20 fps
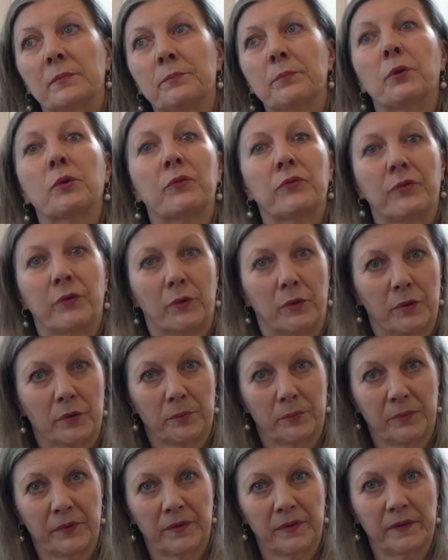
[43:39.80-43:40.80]

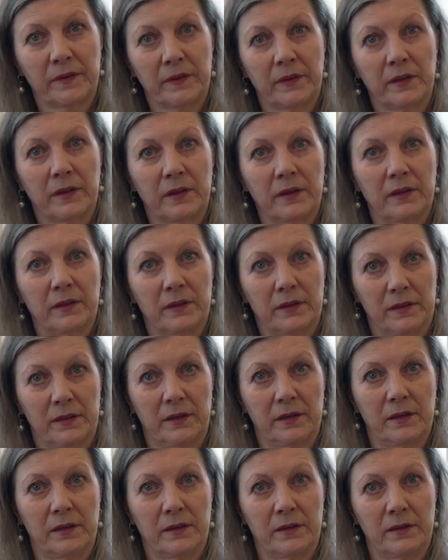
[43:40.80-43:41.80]
performs
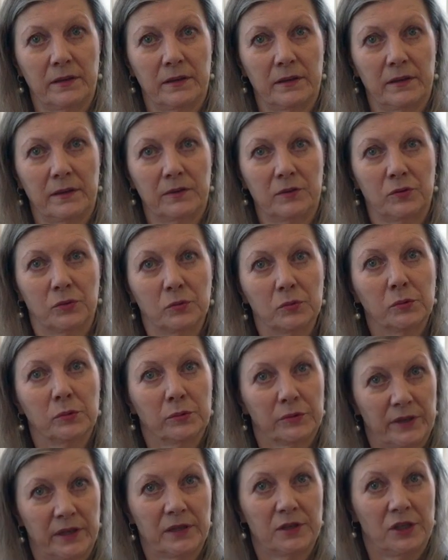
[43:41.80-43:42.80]
a uh,
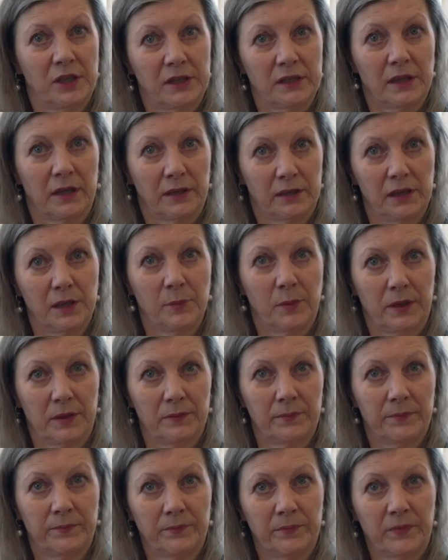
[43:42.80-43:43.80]
too rigid anima,